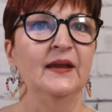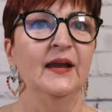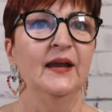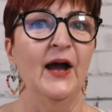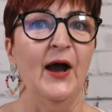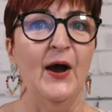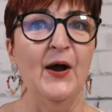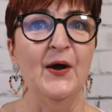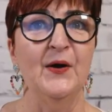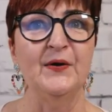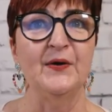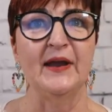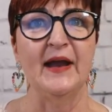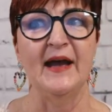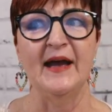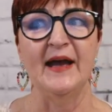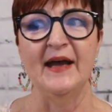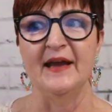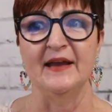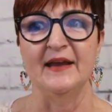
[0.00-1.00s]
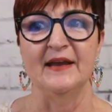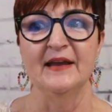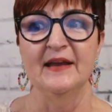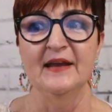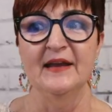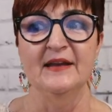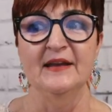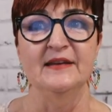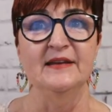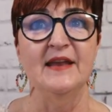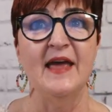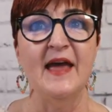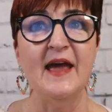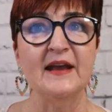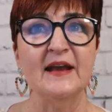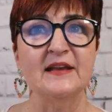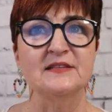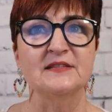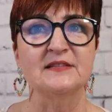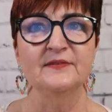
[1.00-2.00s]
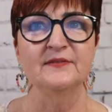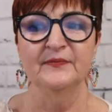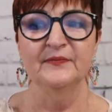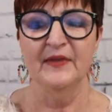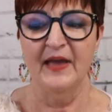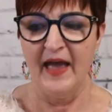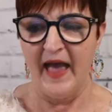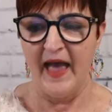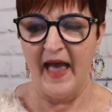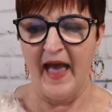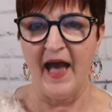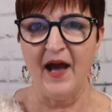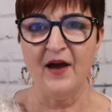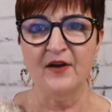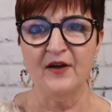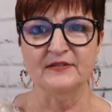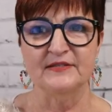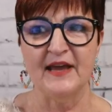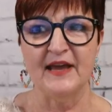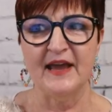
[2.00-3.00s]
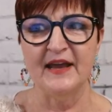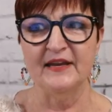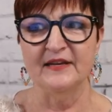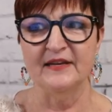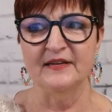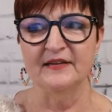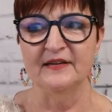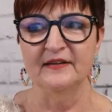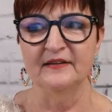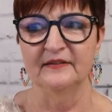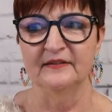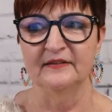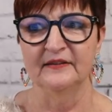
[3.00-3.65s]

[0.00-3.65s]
Okay, next, outdated